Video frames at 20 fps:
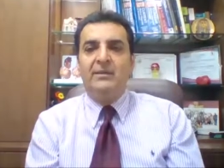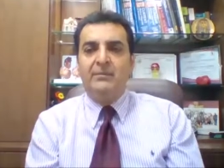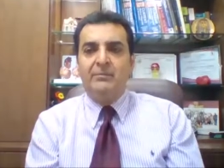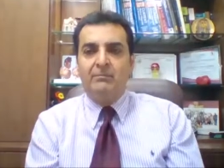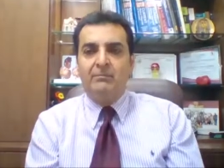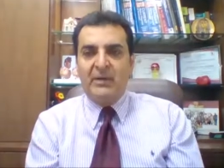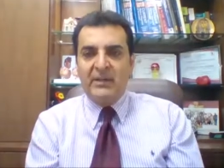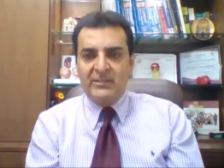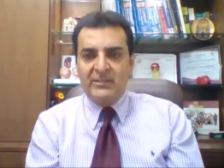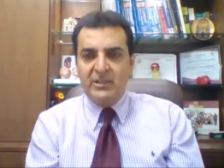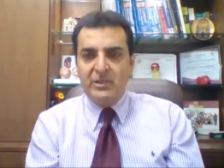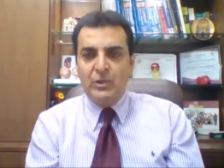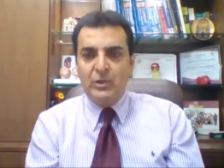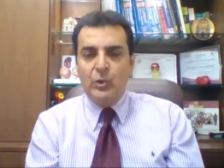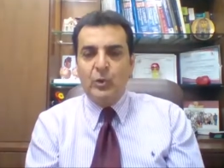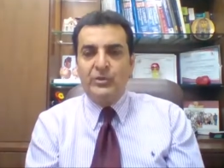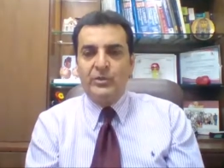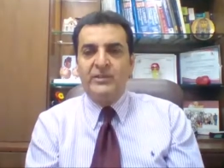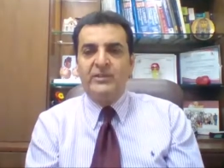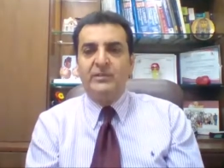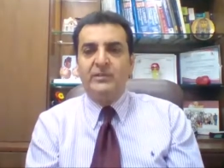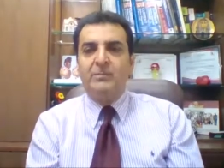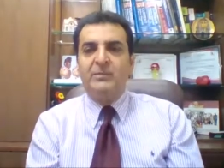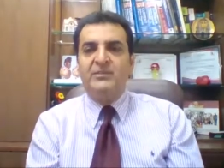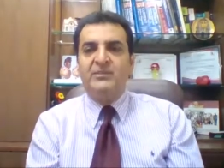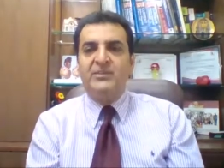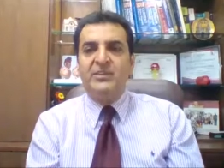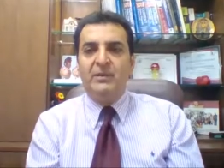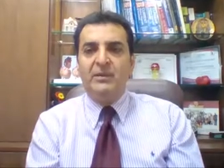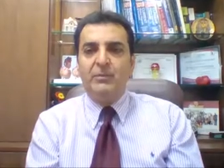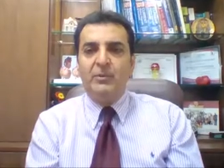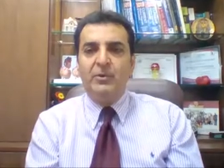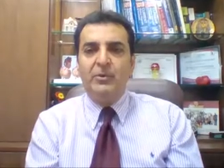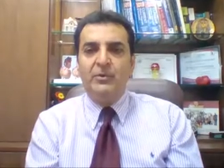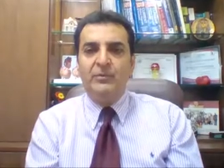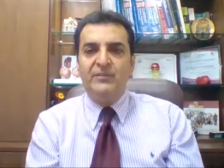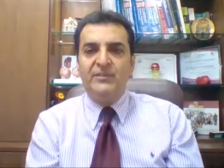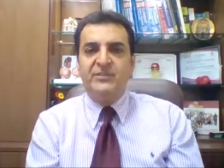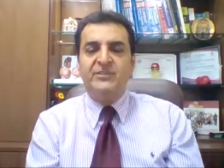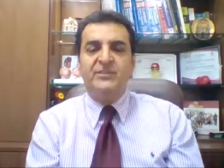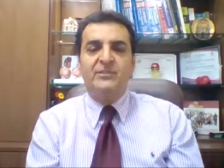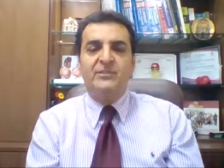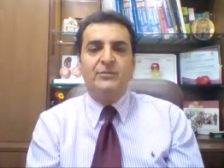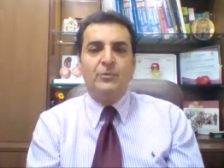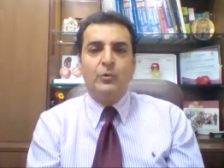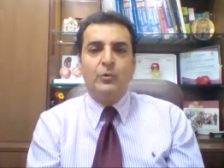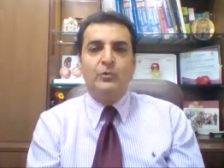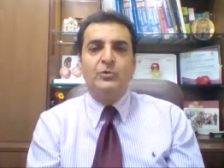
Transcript: much lower than the placebo, which